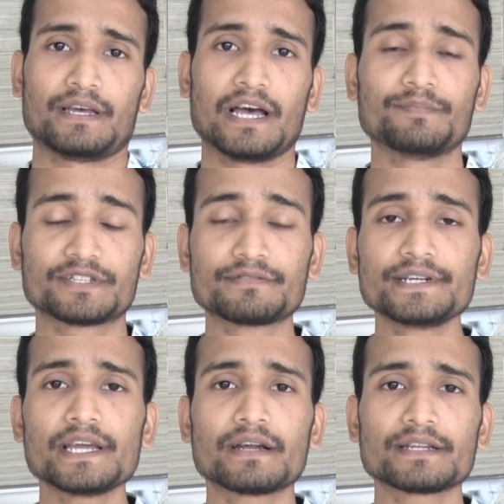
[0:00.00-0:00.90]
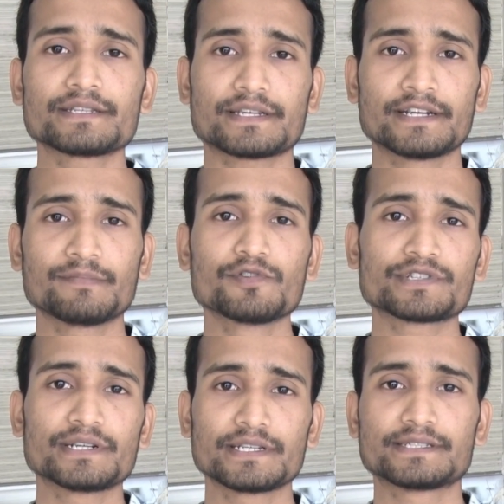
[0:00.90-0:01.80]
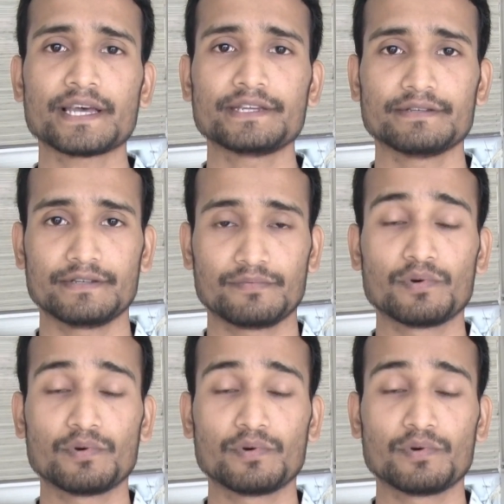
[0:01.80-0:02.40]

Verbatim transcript: I'm a three D artist and a motion designer